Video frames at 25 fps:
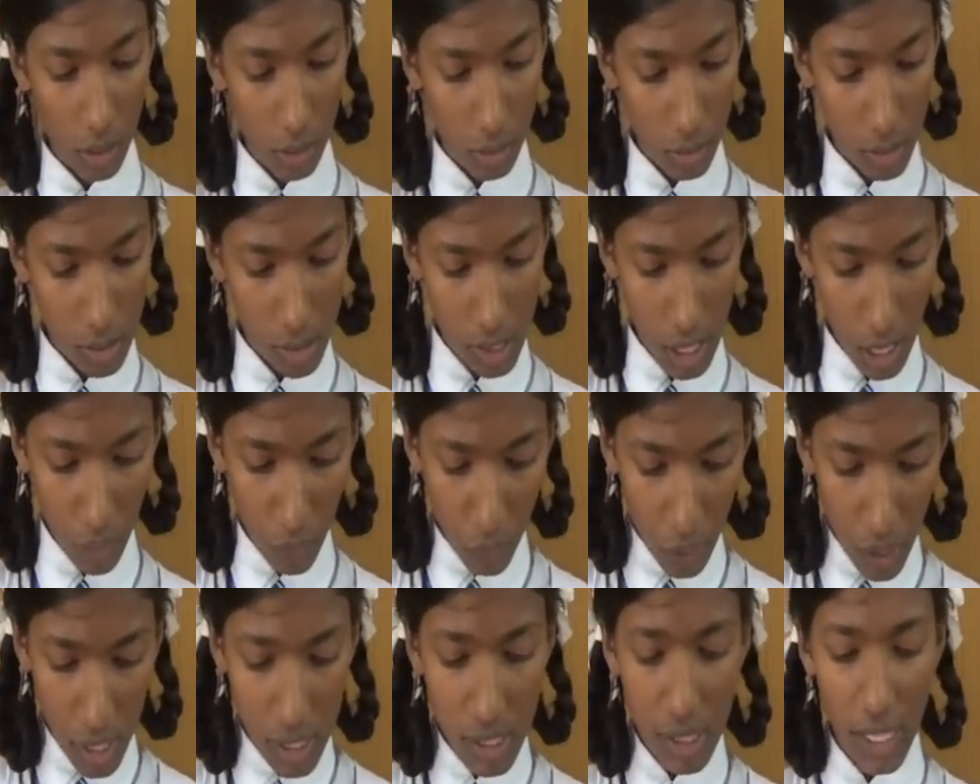
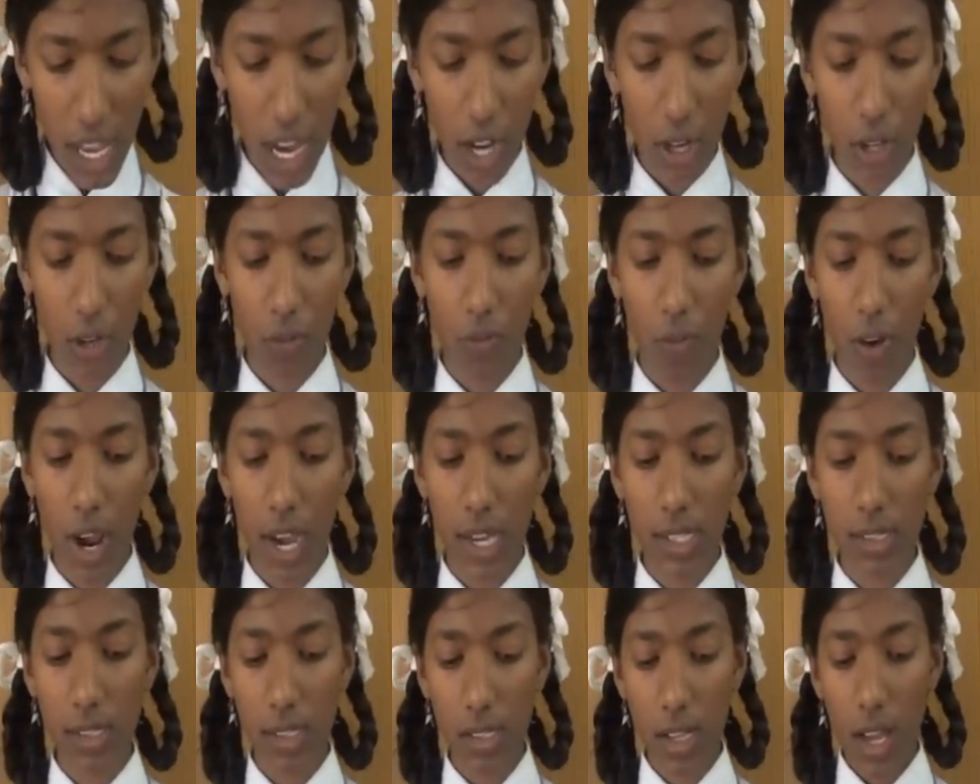selfless
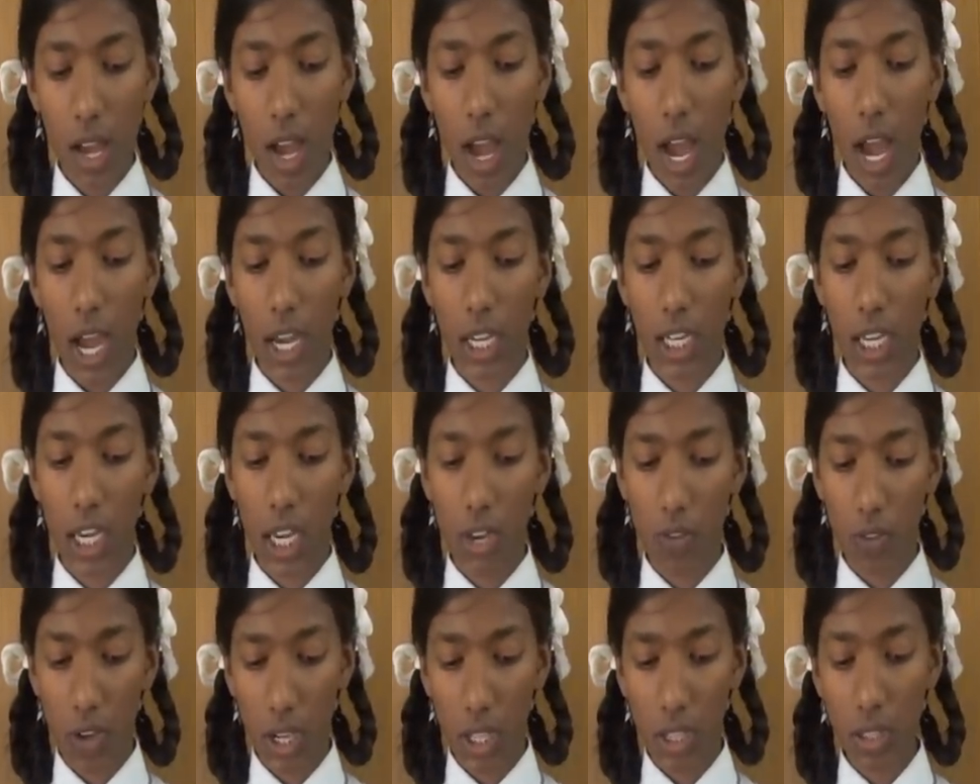sacrifice are
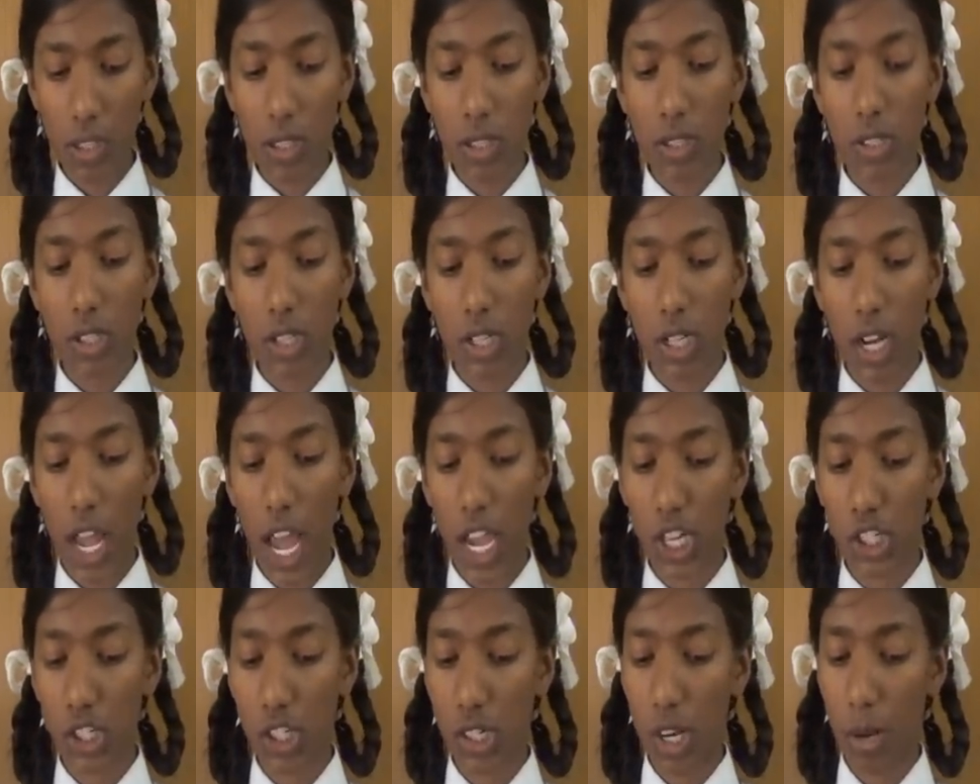given the
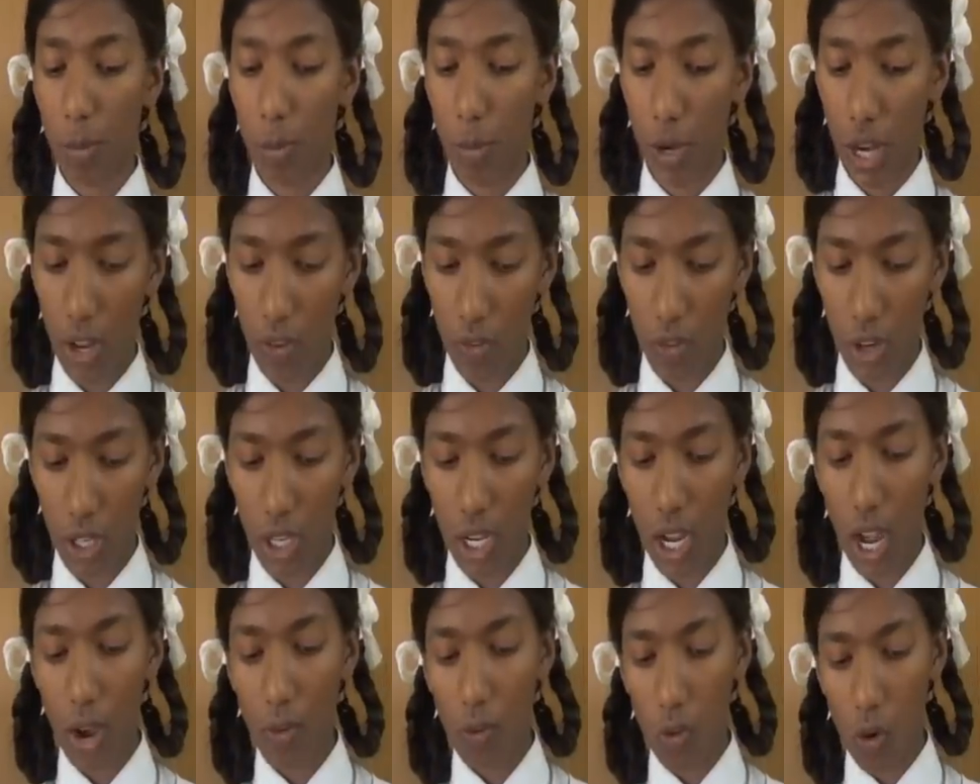National
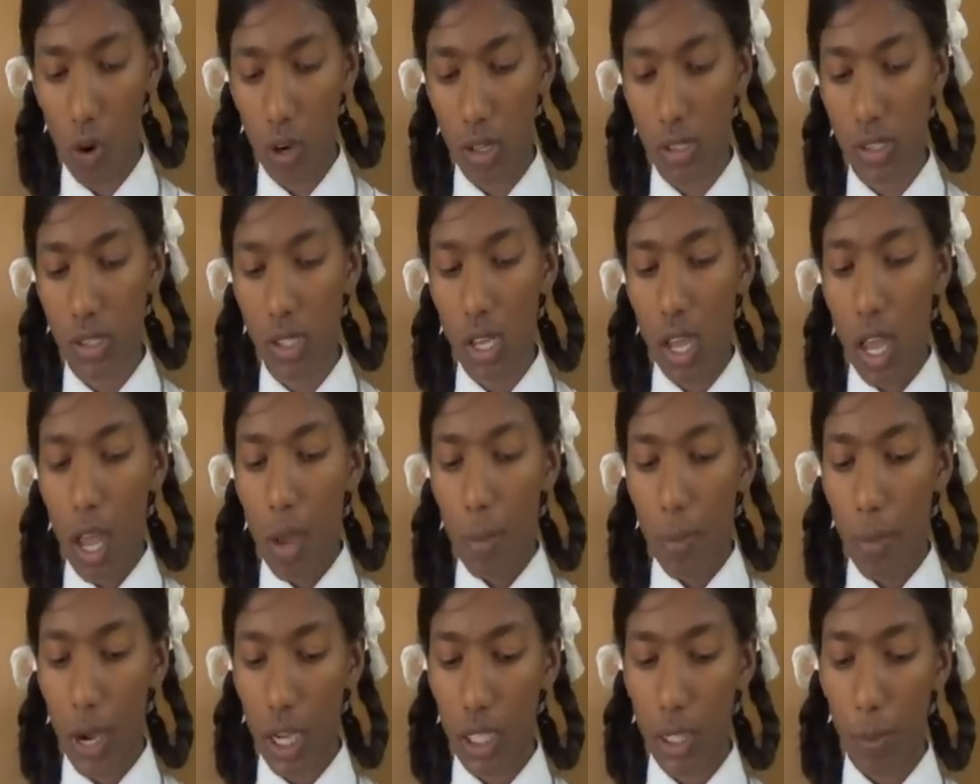Bravery Awards
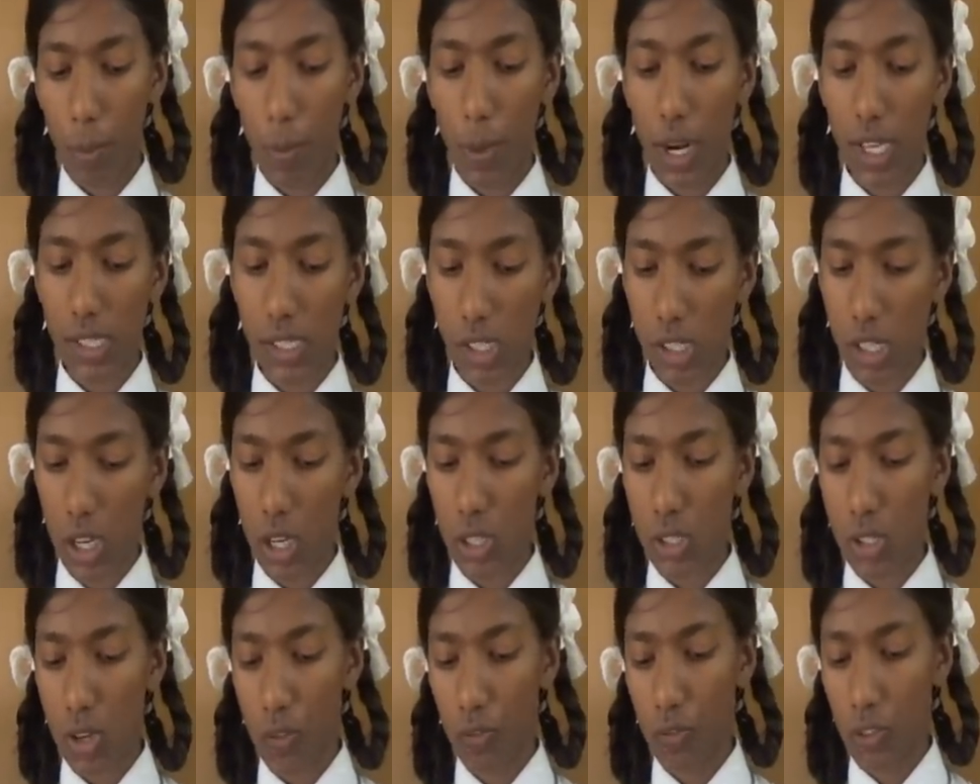by the
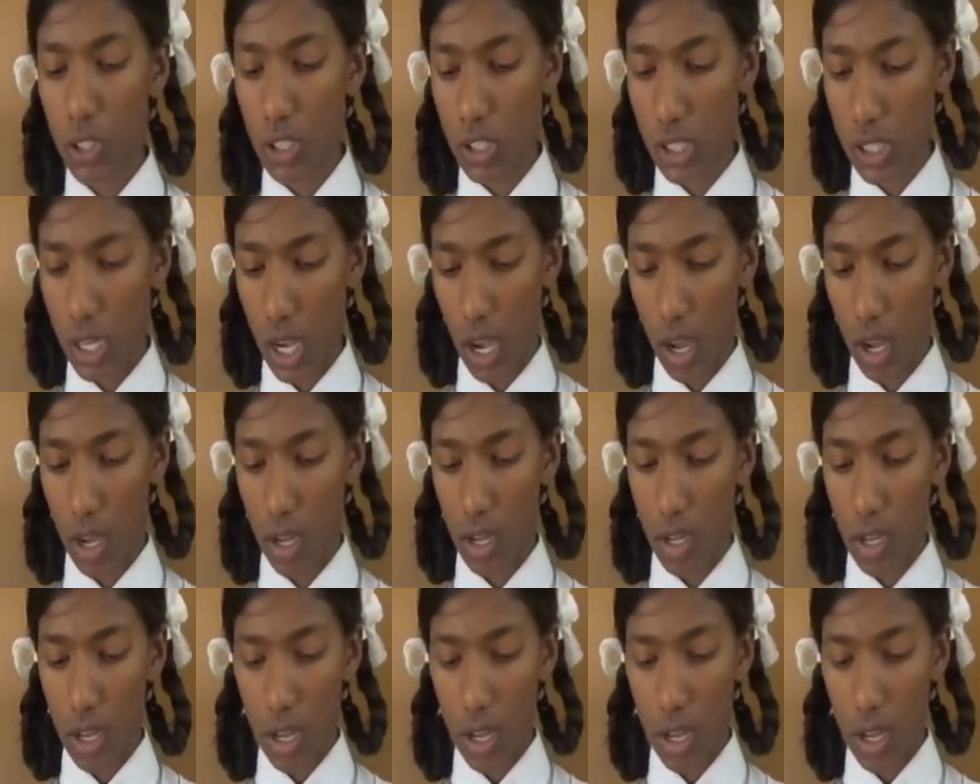President of India.